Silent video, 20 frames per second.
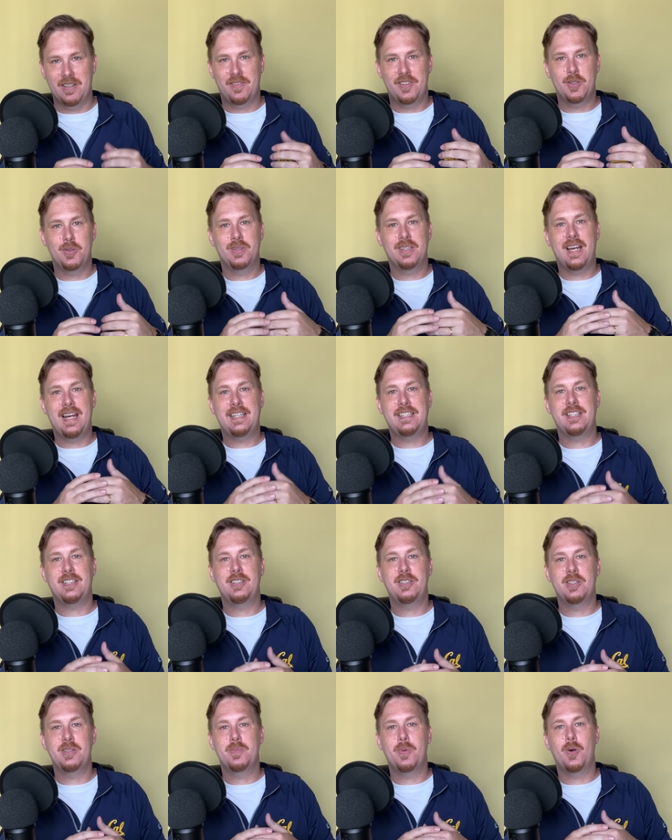If you would like to
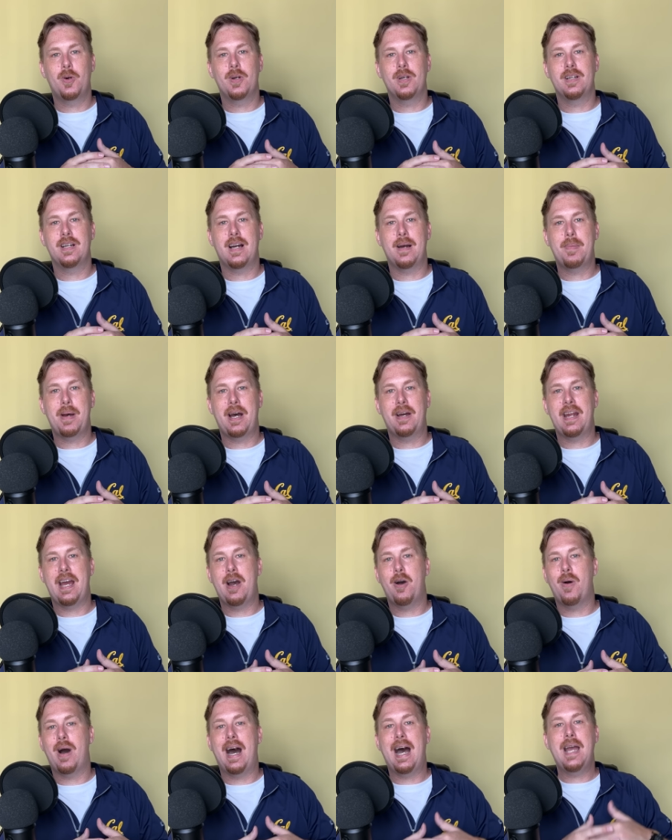learn more about
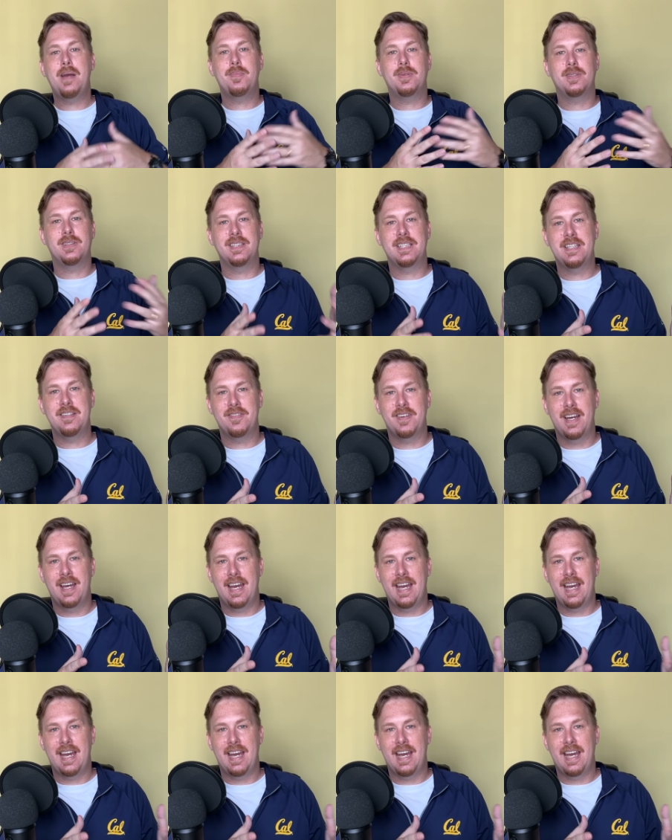how I believe